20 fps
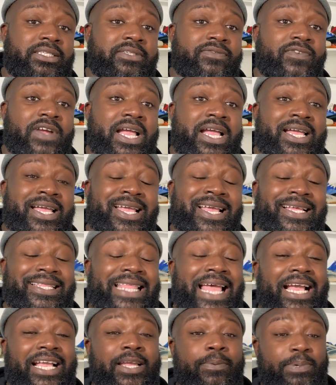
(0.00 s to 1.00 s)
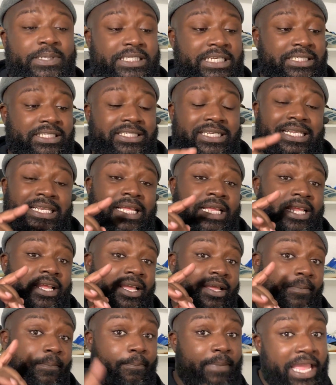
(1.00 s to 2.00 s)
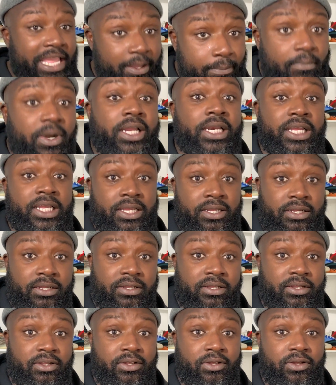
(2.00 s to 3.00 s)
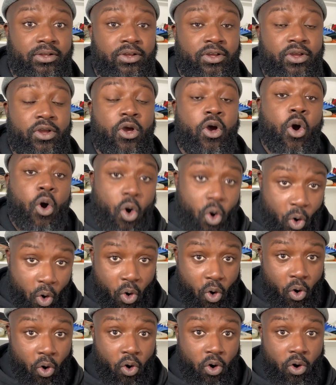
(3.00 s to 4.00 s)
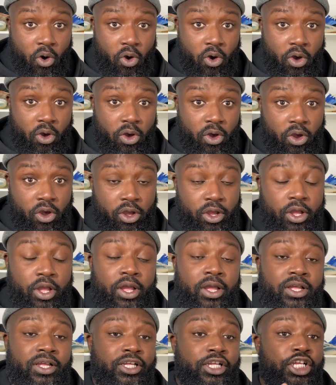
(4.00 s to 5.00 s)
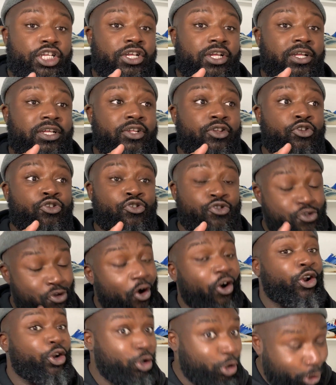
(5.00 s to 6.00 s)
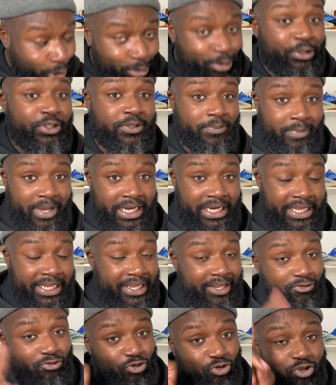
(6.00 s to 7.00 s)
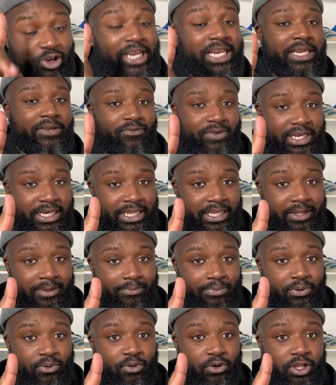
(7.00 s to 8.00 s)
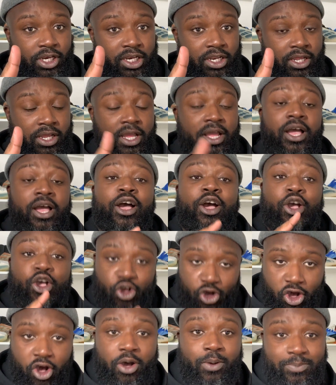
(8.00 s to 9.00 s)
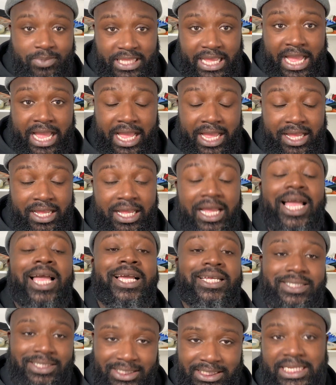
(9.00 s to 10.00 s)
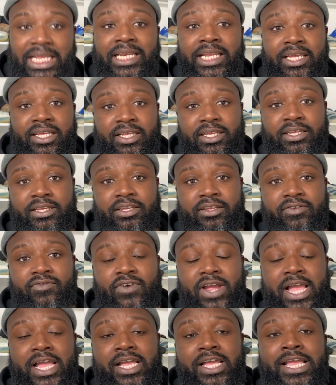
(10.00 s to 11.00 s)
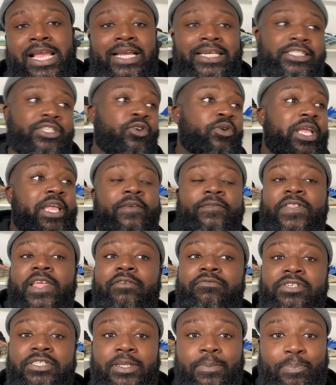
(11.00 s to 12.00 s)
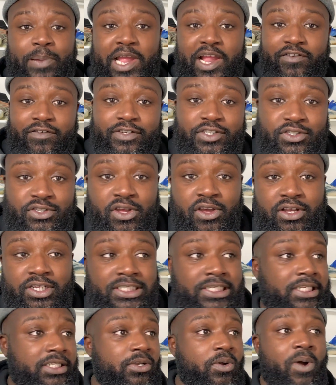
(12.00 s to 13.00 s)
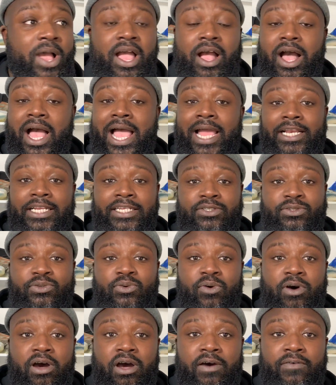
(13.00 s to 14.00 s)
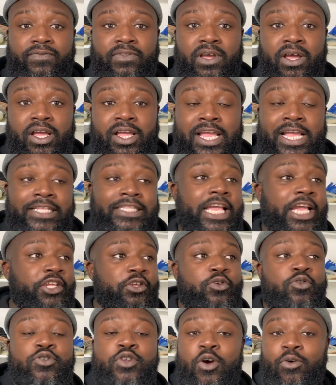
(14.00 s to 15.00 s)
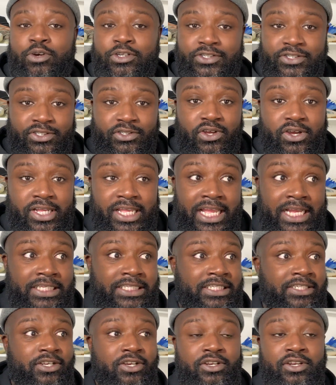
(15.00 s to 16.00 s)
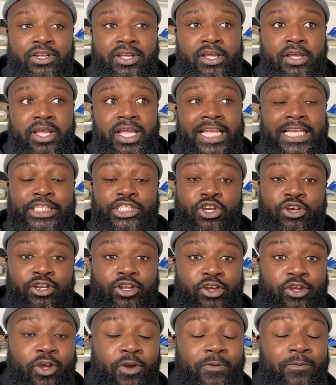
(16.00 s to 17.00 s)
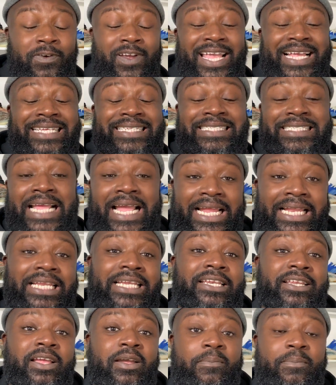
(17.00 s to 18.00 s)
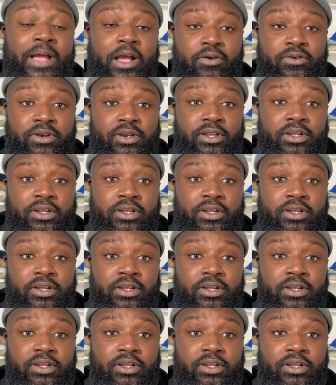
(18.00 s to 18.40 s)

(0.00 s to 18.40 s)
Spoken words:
right? That could potentially make money or not lose money. Really, really important. Cop that and sell it. Right? So if there is a pair of socks that's quite highly sought after, that you know on StockX is gonna go for exactly the amount